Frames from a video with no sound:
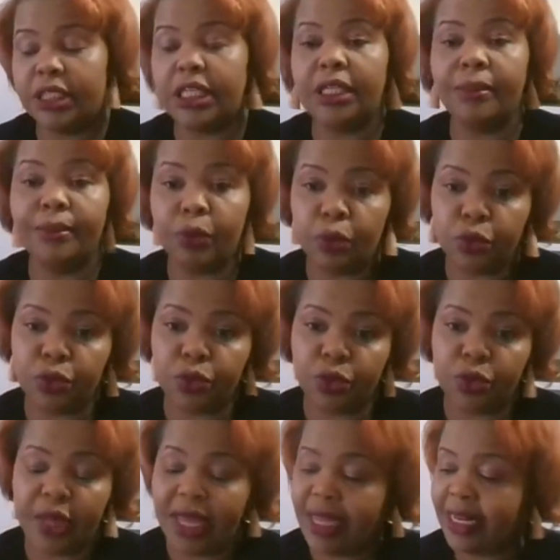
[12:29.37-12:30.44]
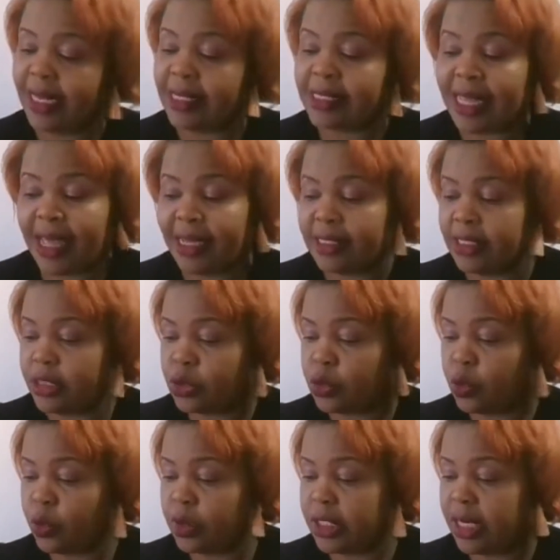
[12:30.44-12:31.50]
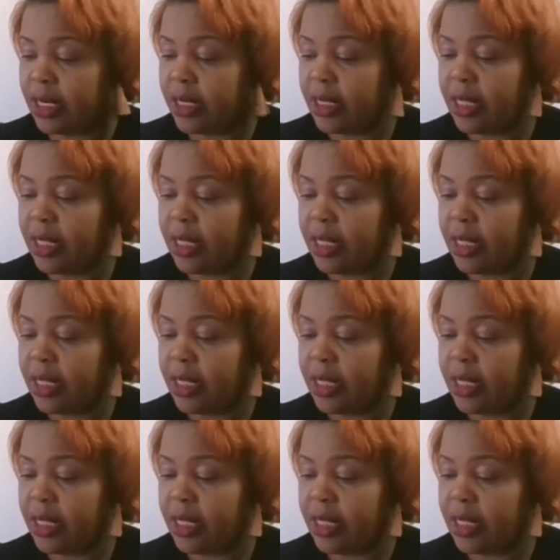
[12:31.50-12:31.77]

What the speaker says: in mood and anxiety disorder,